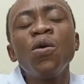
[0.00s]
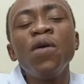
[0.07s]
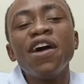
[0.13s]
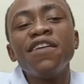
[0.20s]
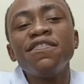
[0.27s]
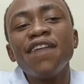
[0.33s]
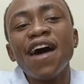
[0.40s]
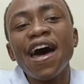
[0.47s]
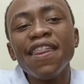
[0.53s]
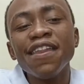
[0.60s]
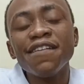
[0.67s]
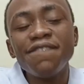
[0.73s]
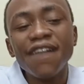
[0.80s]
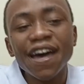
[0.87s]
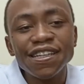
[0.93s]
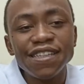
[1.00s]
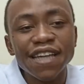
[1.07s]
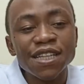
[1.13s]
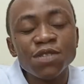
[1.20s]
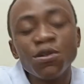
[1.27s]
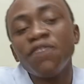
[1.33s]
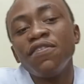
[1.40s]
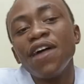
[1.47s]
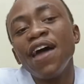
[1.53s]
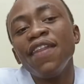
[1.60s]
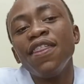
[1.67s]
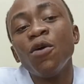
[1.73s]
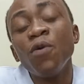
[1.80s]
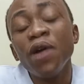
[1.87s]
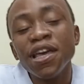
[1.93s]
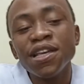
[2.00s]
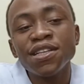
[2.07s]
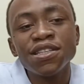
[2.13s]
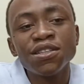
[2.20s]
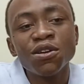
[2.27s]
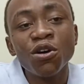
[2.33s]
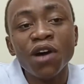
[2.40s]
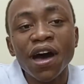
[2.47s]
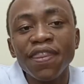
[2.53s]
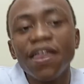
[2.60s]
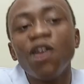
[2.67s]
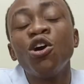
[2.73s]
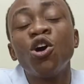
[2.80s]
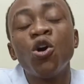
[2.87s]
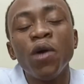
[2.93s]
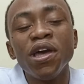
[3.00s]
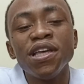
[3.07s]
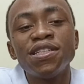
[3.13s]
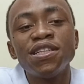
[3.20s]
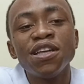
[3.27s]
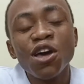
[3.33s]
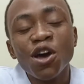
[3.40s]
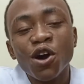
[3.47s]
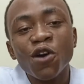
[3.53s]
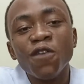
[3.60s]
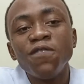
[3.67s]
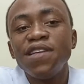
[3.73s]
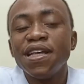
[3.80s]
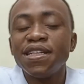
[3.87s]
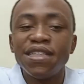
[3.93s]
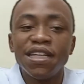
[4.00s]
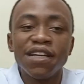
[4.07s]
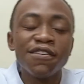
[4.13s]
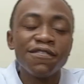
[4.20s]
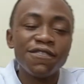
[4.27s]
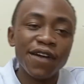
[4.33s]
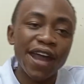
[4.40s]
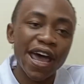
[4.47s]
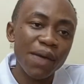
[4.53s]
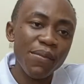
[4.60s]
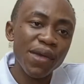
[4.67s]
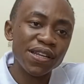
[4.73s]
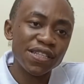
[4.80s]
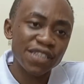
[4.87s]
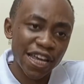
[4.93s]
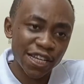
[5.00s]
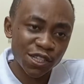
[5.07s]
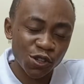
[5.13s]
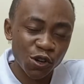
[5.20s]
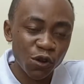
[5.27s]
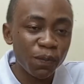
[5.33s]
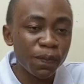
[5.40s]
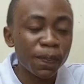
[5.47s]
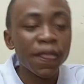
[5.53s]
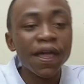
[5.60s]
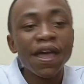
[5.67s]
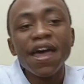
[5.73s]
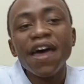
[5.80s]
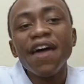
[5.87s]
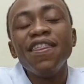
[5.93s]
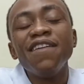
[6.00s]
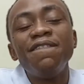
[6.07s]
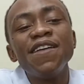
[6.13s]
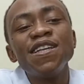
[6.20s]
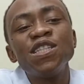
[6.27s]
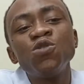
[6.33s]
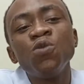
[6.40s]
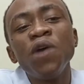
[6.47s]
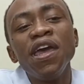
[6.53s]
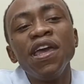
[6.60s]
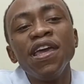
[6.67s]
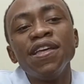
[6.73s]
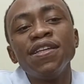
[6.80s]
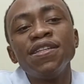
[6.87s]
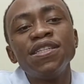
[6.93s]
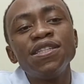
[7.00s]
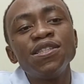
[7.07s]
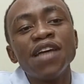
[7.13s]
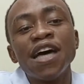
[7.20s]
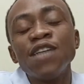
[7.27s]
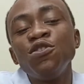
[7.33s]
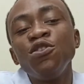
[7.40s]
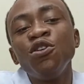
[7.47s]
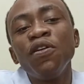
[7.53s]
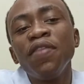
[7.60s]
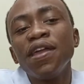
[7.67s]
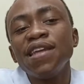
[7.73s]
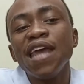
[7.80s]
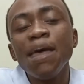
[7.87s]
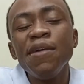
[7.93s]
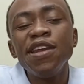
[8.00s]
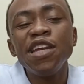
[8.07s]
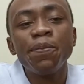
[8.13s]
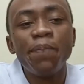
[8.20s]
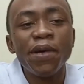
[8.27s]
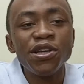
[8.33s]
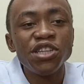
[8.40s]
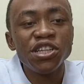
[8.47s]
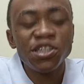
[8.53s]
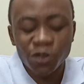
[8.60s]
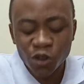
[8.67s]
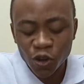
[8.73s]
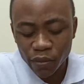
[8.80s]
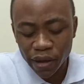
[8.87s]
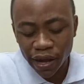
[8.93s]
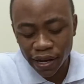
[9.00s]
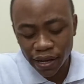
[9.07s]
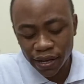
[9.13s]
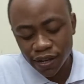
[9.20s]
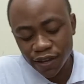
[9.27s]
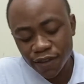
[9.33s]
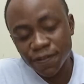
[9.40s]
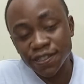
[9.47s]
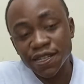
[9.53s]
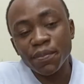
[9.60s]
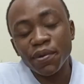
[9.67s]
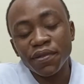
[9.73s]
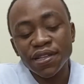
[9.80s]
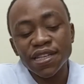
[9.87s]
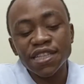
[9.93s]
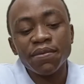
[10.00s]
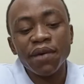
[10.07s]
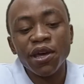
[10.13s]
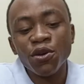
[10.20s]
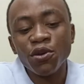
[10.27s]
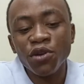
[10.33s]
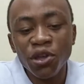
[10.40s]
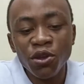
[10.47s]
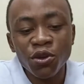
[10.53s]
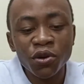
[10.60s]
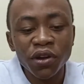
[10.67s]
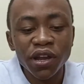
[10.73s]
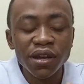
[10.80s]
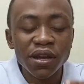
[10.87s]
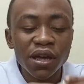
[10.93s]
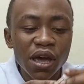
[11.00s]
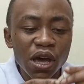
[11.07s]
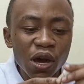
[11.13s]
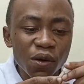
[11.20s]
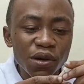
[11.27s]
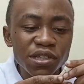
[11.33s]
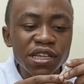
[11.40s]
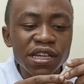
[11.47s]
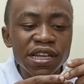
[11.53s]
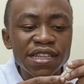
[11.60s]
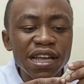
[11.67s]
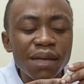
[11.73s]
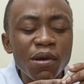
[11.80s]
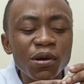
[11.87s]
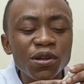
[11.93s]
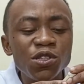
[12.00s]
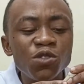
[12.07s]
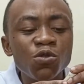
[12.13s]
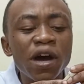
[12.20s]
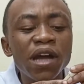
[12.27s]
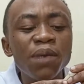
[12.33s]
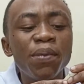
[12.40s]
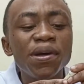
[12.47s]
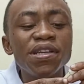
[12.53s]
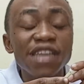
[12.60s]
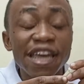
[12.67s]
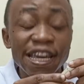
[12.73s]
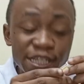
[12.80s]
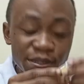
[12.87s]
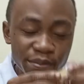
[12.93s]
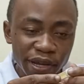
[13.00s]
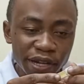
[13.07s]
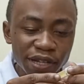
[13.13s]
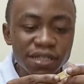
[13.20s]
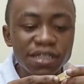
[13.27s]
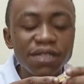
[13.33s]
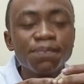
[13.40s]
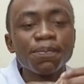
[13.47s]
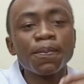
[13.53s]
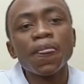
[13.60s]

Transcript: we have other factors, we have other ways, or other local ways of testing for diabetes at home. The first way is, as you know, that diabetic patient normally, for example, this is my urine, which it is about 1.8 mils.